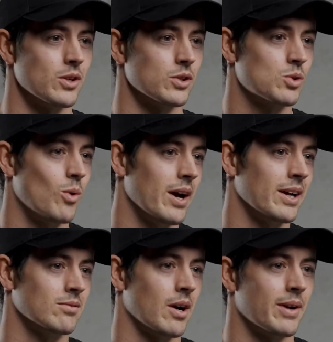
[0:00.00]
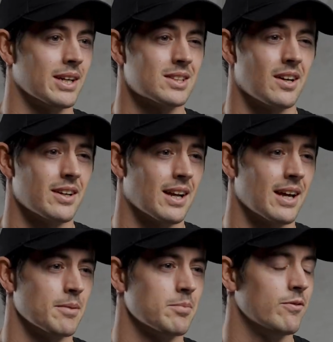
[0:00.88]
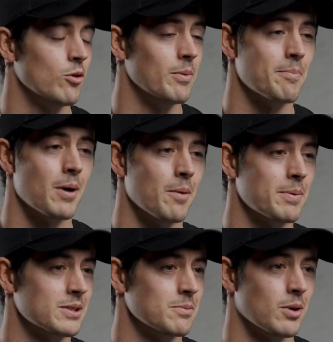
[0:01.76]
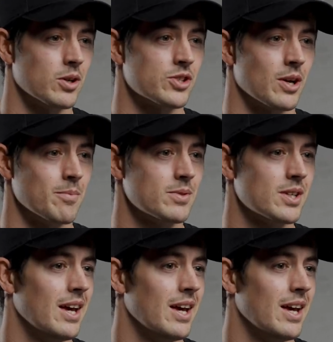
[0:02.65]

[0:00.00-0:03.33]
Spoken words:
you're squatting, rowing, cycling, performing burpees and box jumps,